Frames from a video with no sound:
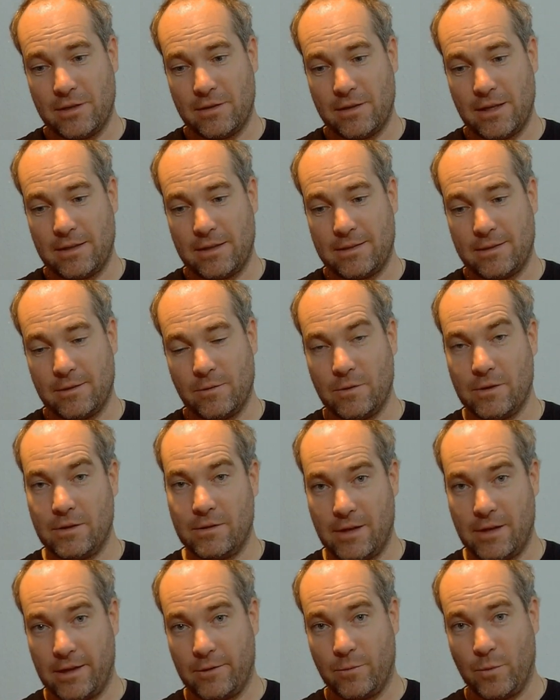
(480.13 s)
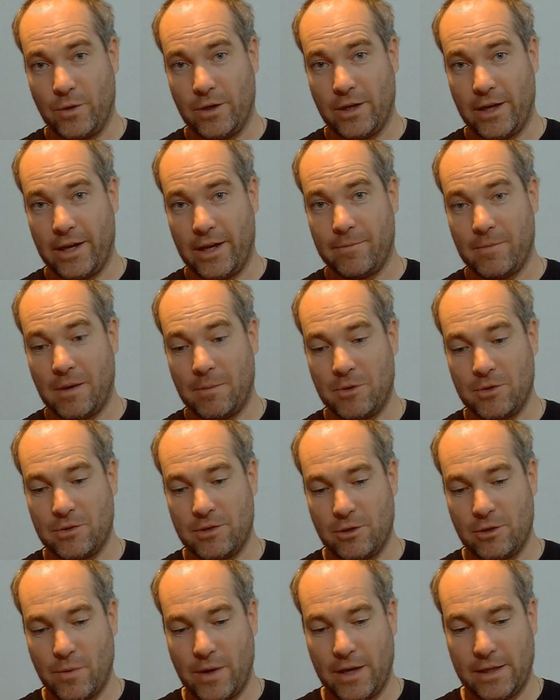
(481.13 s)
and that's that one I'm, I'm
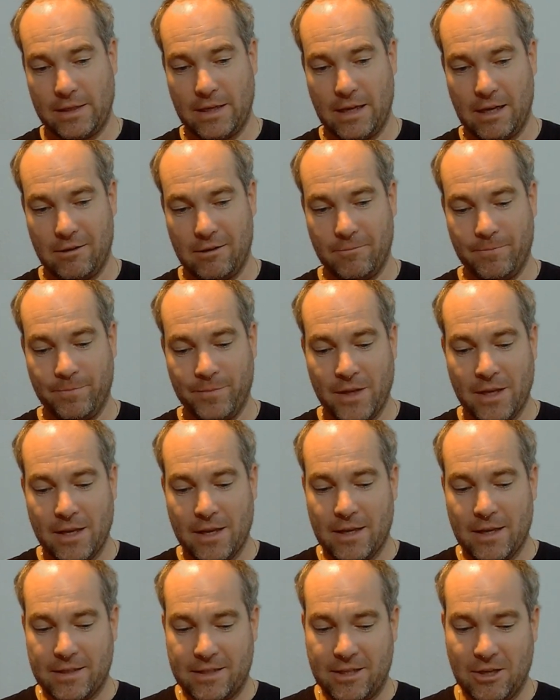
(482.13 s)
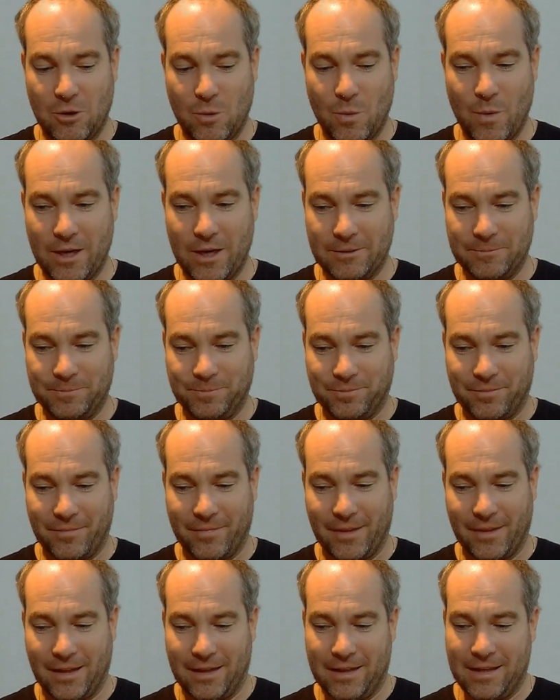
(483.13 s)
using right now. So um,
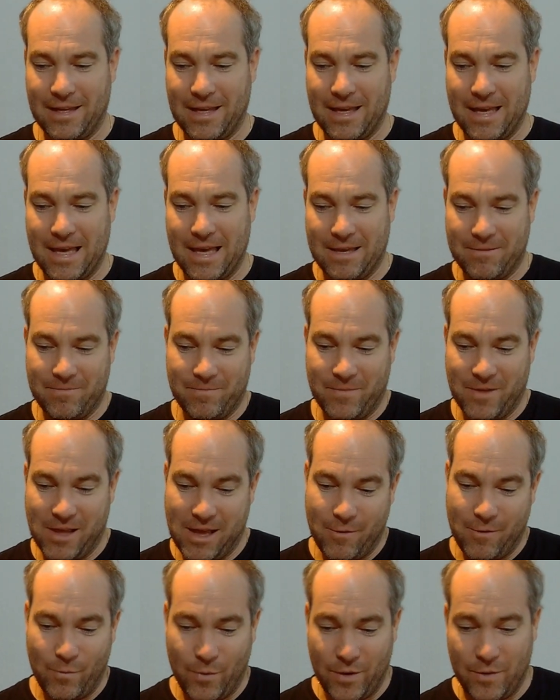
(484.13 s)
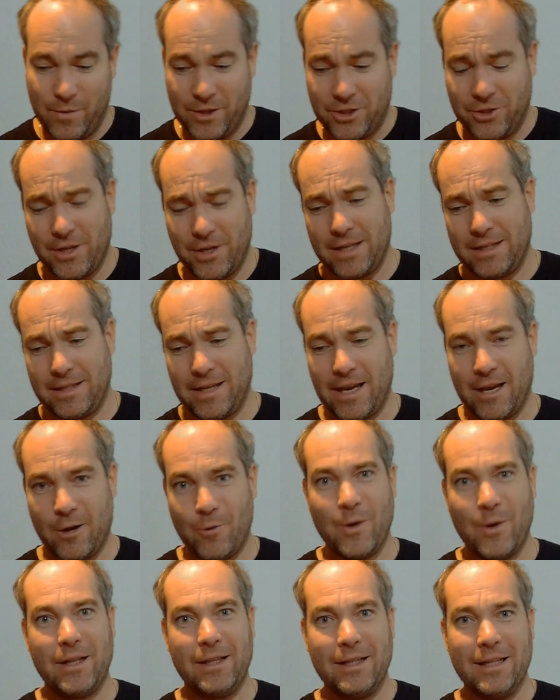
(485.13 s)
what should I say?
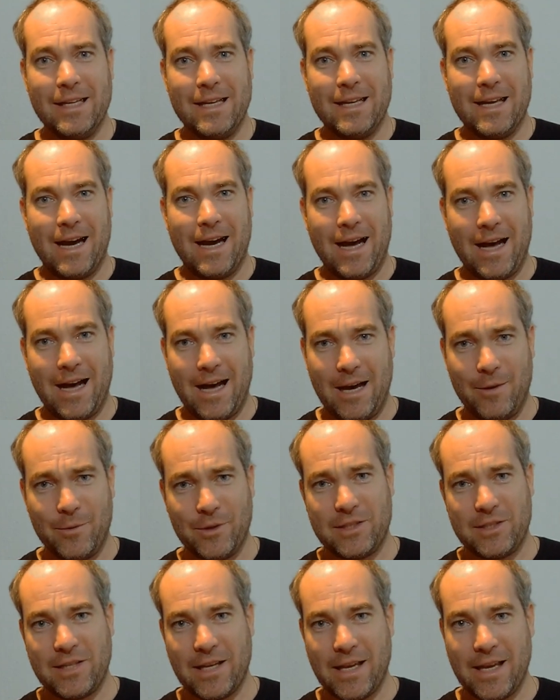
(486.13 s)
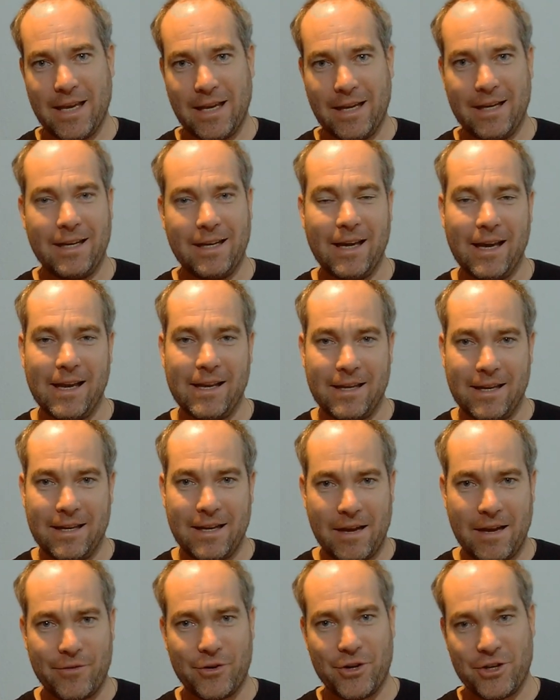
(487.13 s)
Well, I would say, uh, in, in
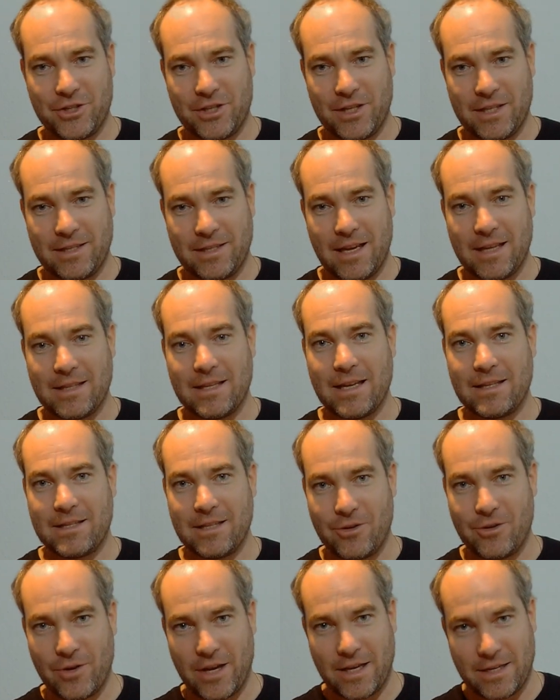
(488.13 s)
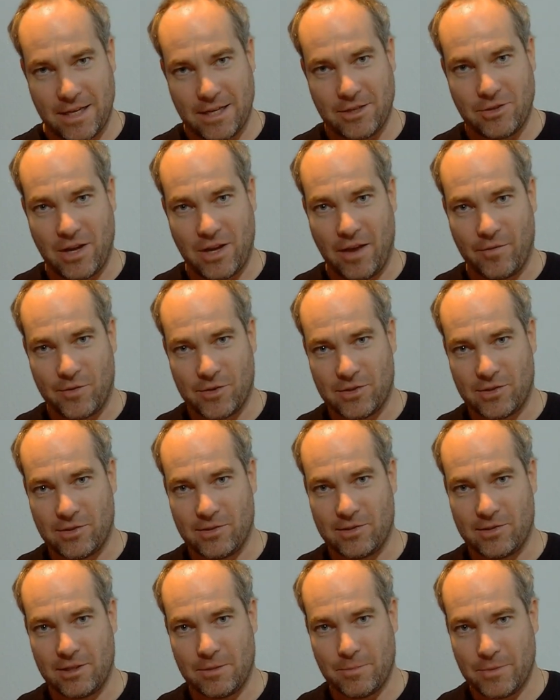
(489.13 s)
average, it's, it's, a good idea to have this
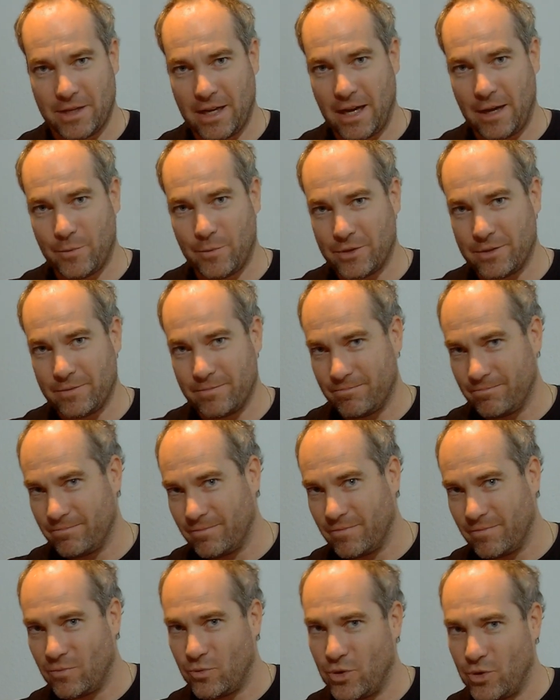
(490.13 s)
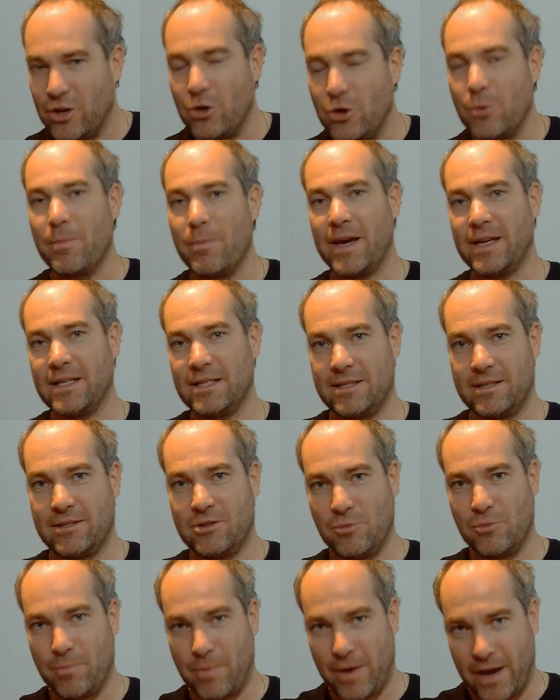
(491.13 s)
system, and I would recommend to
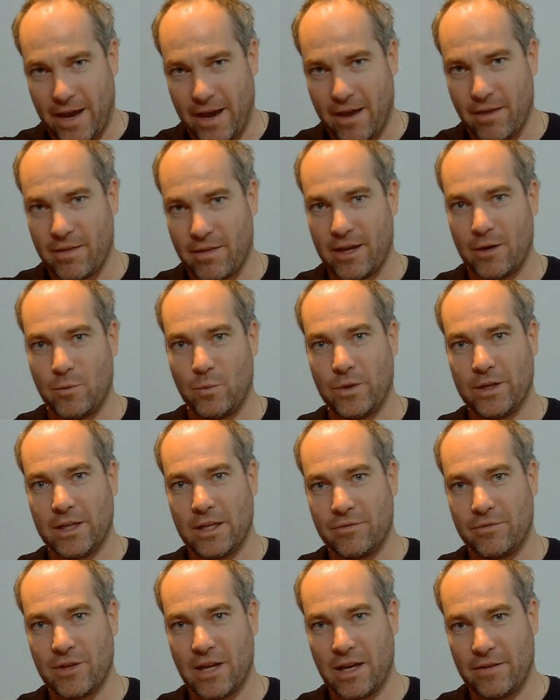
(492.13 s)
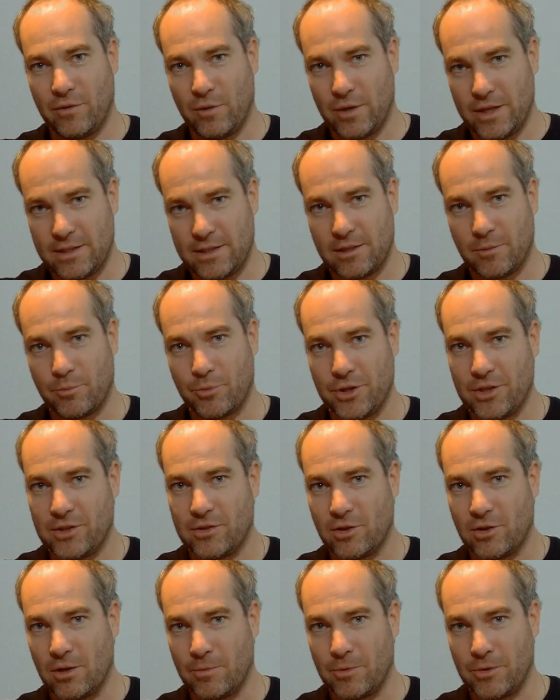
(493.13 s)
buy that one if you have ISTA Istabreeze
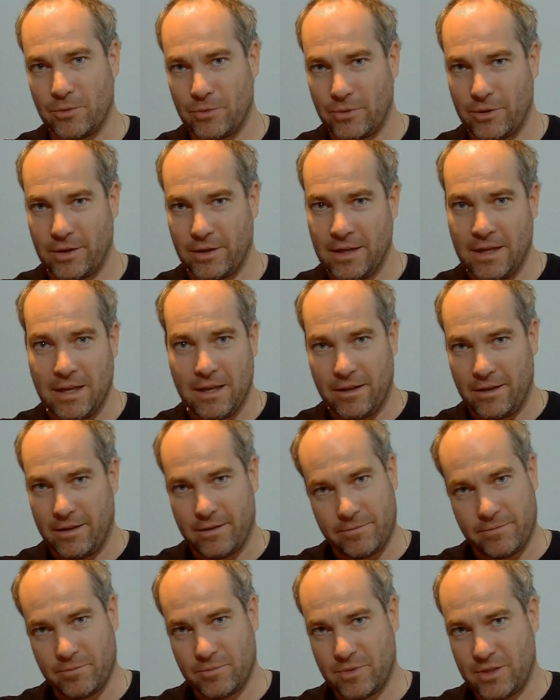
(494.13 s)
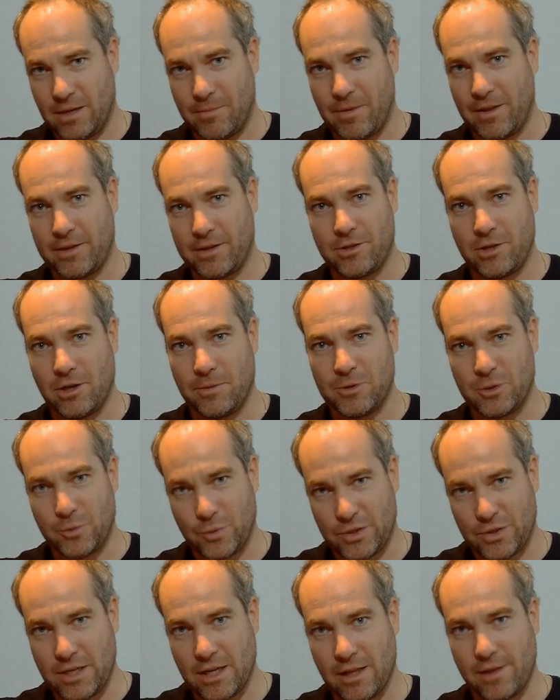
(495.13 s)
turbine or uh, some other turbines
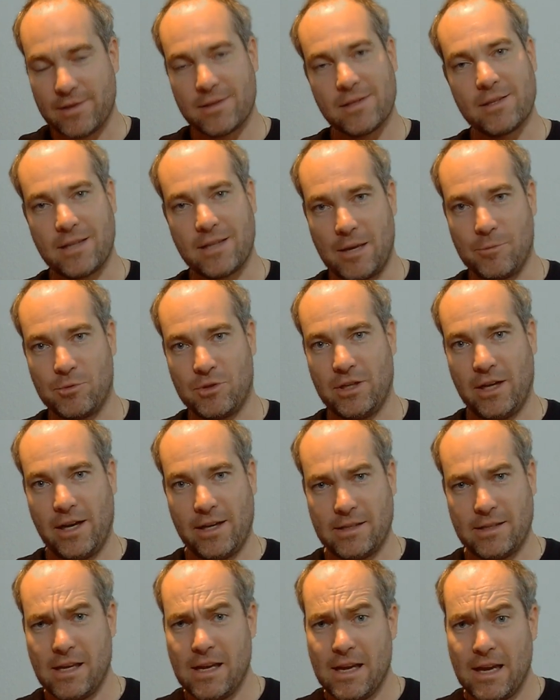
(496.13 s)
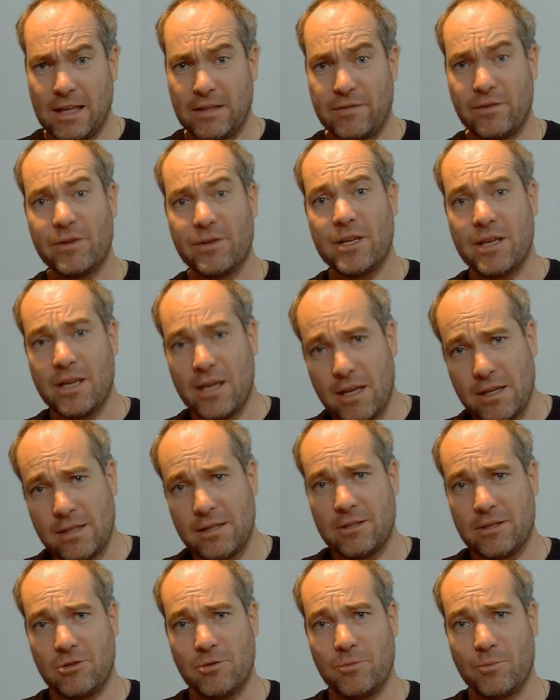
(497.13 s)
with nearly the same size. It's very easy
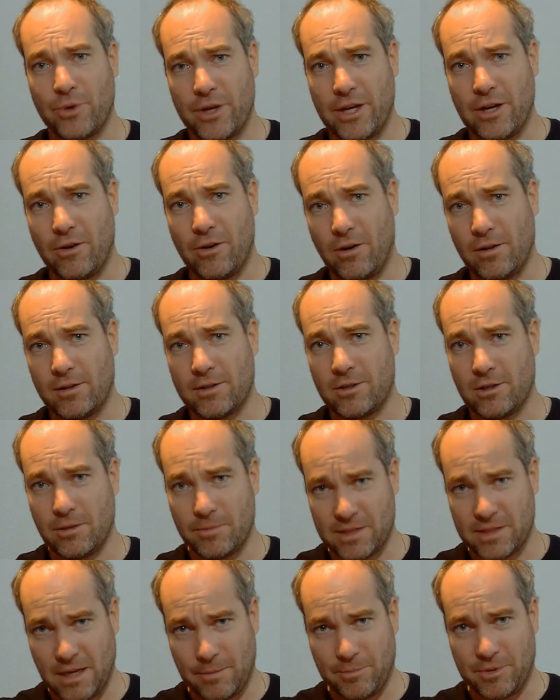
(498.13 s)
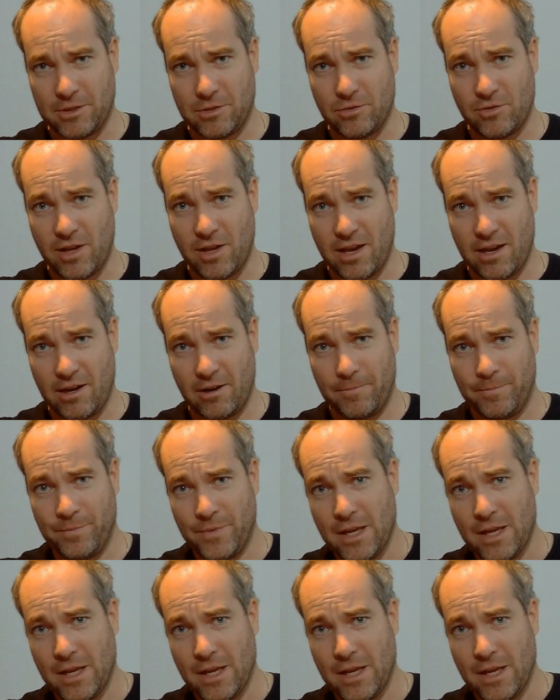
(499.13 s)
to bring all the turbines up into the air.